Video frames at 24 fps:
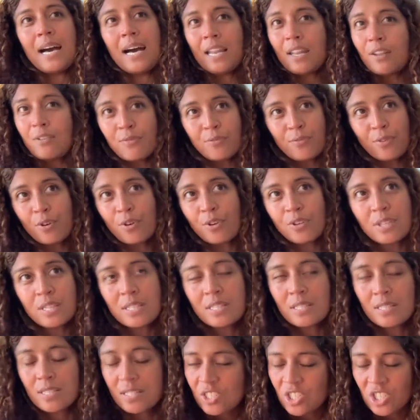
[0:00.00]
Alan Vaughan
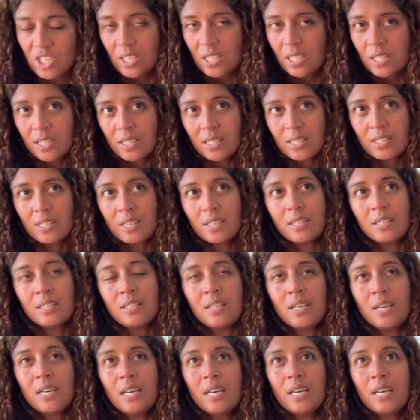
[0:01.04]
is a genius, and